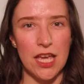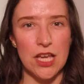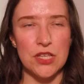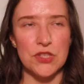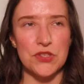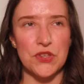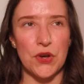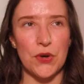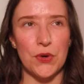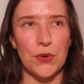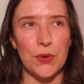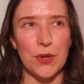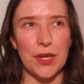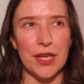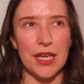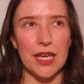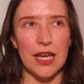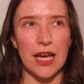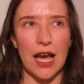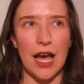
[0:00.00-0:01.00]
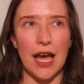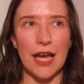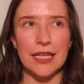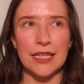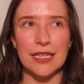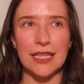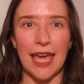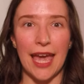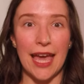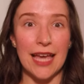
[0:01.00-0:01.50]
So I
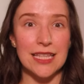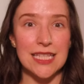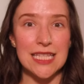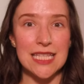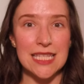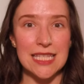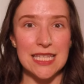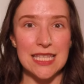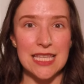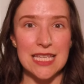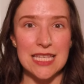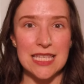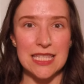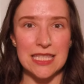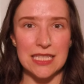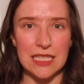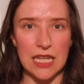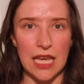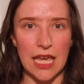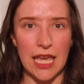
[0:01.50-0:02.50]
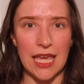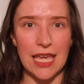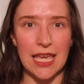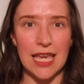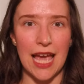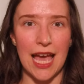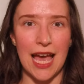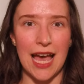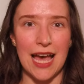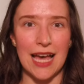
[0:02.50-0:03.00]
can see this
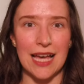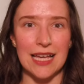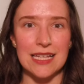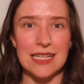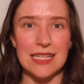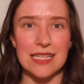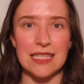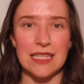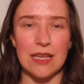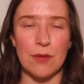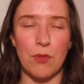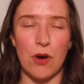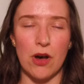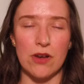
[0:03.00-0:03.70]
day as a